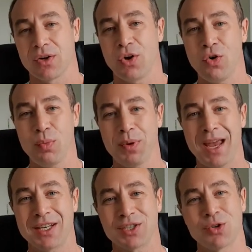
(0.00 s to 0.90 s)
who
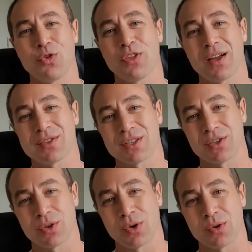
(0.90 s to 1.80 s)
pays
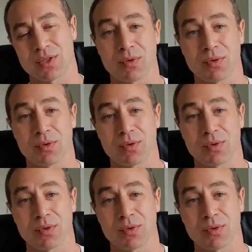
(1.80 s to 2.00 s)
$2,000,